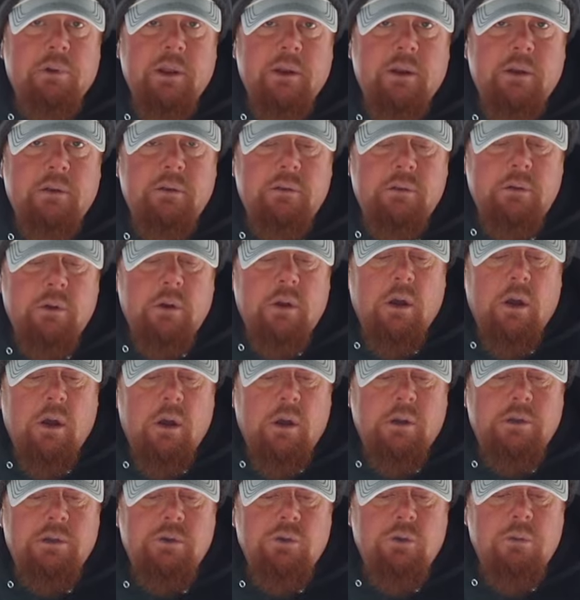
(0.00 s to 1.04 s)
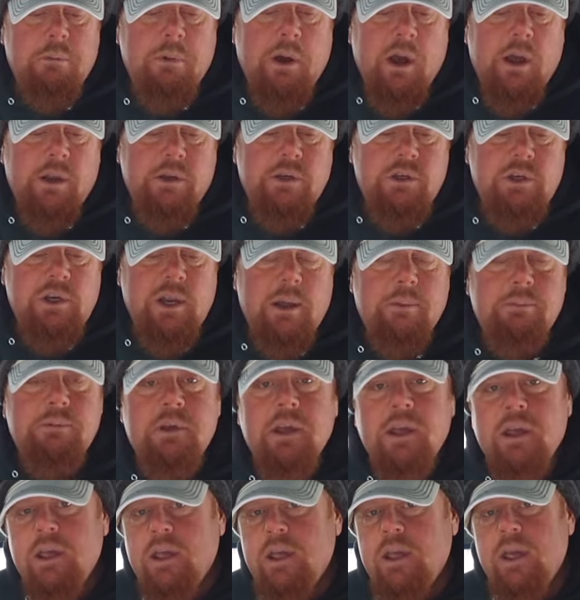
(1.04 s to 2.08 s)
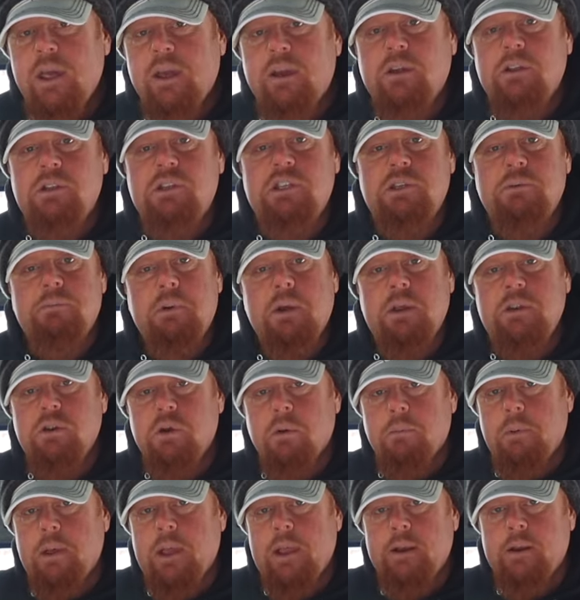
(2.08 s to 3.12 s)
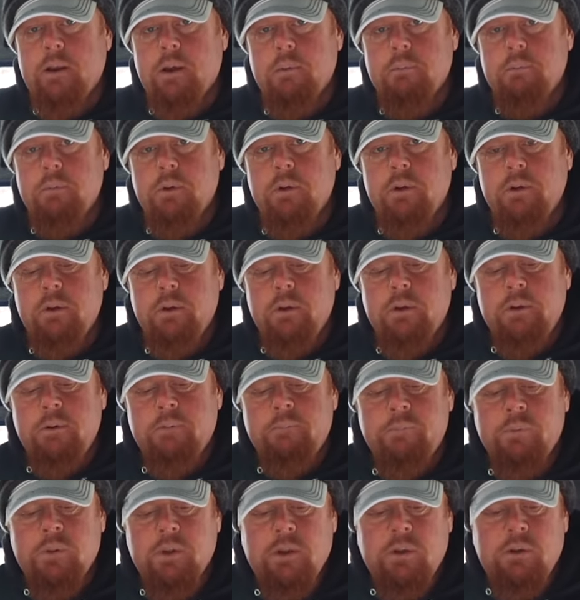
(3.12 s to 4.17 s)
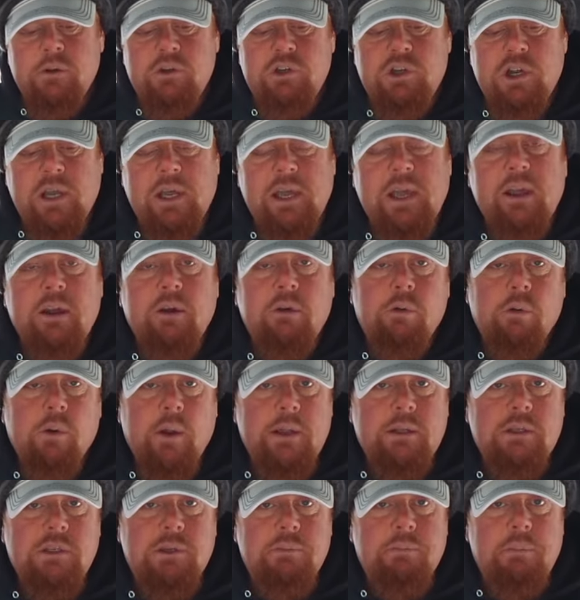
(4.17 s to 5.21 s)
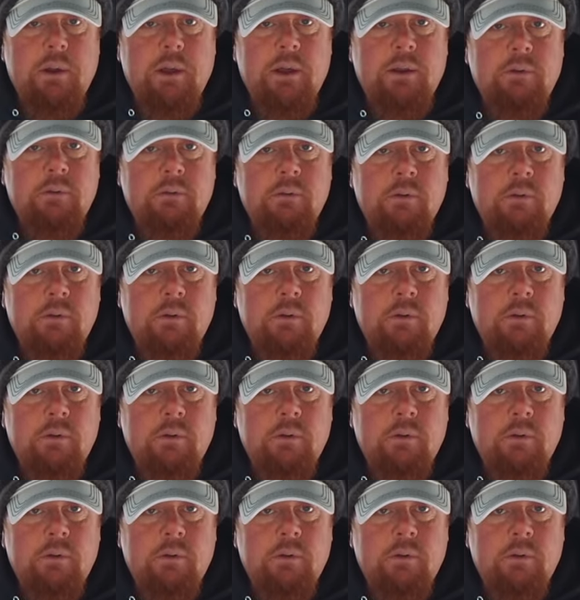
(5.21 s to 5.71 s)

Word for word: could assume odd shapes, it could spin your bait up. Jigging creates spin